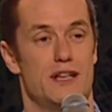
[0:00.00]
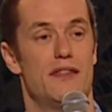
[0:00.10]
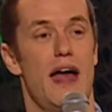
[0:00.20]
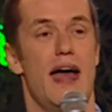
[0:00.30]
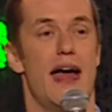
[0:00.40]
You're
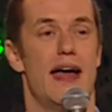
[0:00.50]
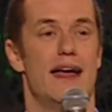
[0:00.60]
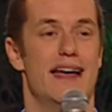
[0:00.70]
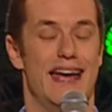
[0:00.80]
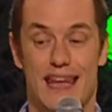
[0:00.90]
there,
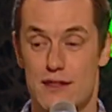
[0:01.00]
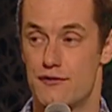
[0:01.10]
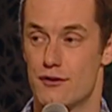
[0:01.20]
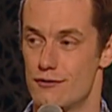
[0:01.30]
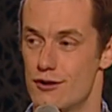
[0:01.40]
in the
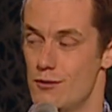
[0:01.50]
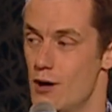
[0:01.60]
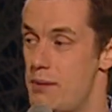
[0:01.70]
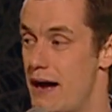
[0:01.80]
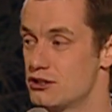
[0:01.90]
front room,
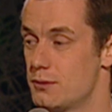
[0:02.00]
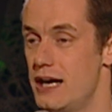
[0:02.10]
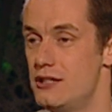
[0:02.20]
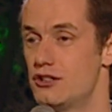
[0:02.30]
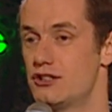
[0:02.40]
about to
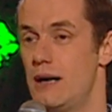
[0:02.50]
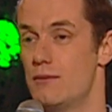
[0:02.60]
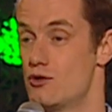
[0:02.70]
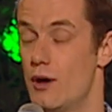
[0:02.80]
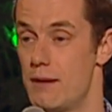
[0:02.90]
bite into your
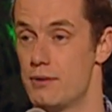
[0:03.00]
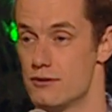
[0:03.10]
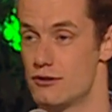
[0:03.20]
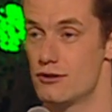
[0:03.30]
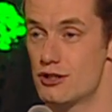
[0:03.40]
sandwich. What
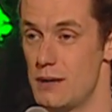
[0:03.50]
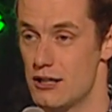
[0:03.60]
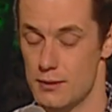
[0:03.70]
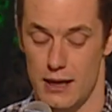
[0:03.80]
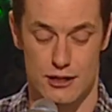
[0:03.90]
happens? Just
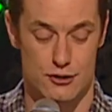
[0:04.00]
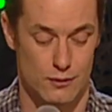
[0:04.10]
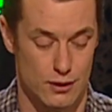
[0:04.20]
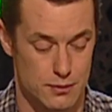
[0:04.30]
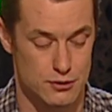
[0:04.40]
about to bite into
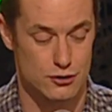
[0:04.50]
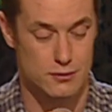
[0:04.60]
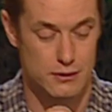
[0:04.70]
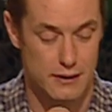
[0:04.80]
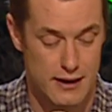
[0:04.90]
it. What happens? Just about to...